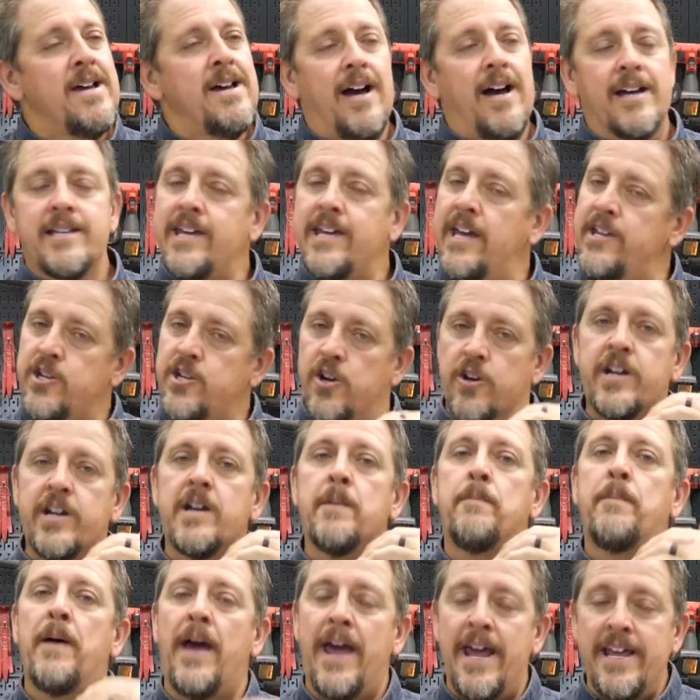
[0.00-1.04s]
Again, you're gonna
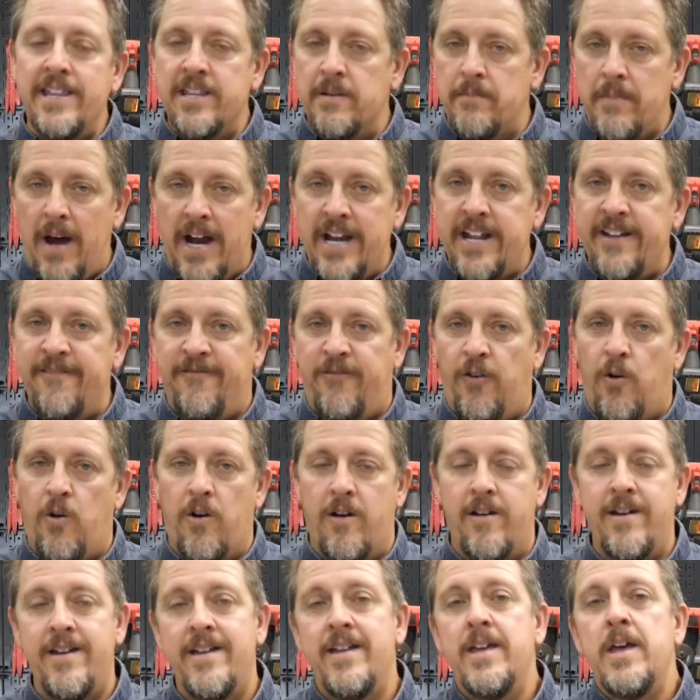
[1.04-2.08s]
pay the money
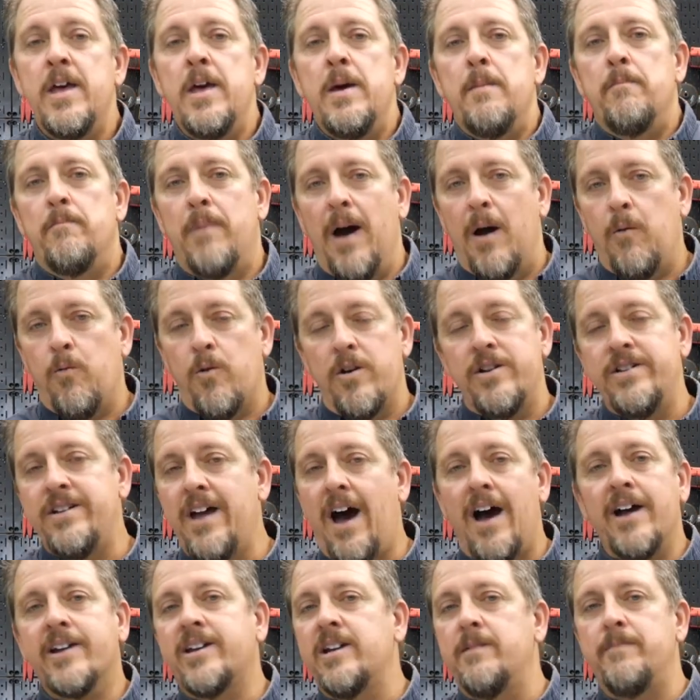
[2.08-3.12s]
for it, but we're
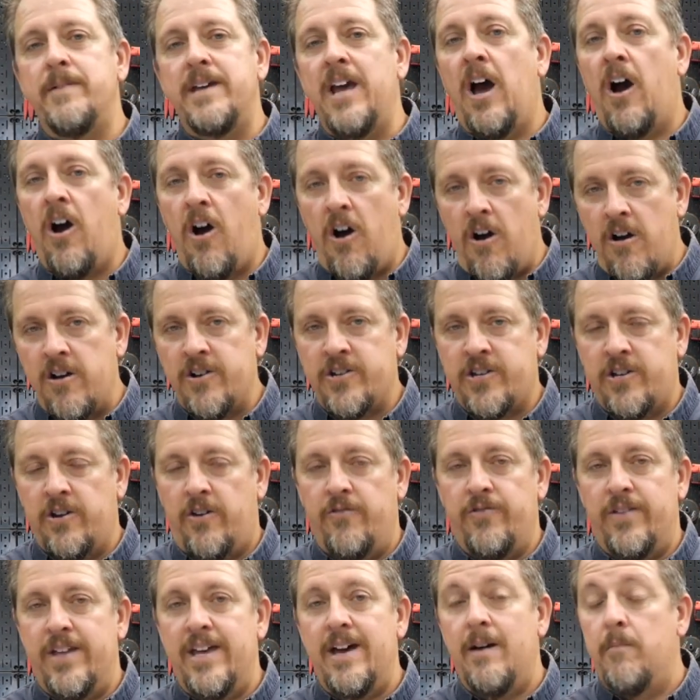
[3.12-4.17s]
not gonna be harsh
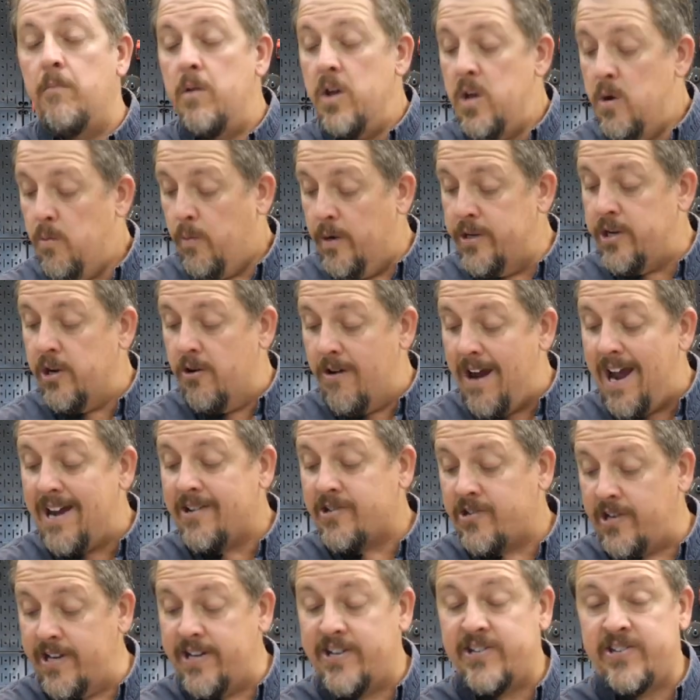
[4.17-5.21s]
on them when you're
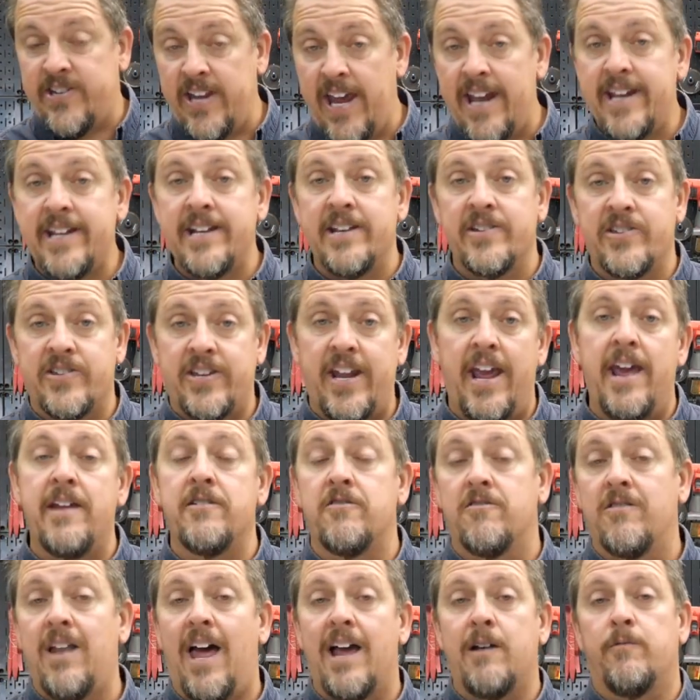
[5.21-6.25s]
actually setting a
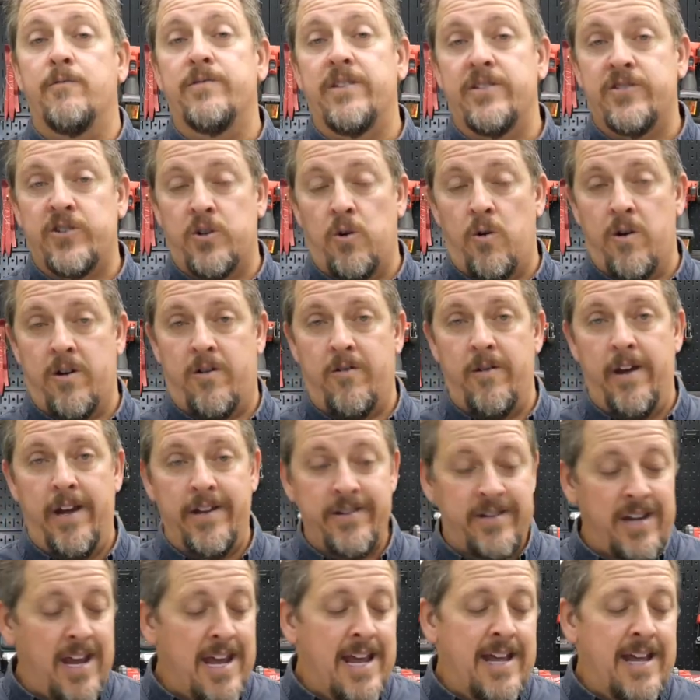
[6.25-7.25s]
standard like with this torque wrench.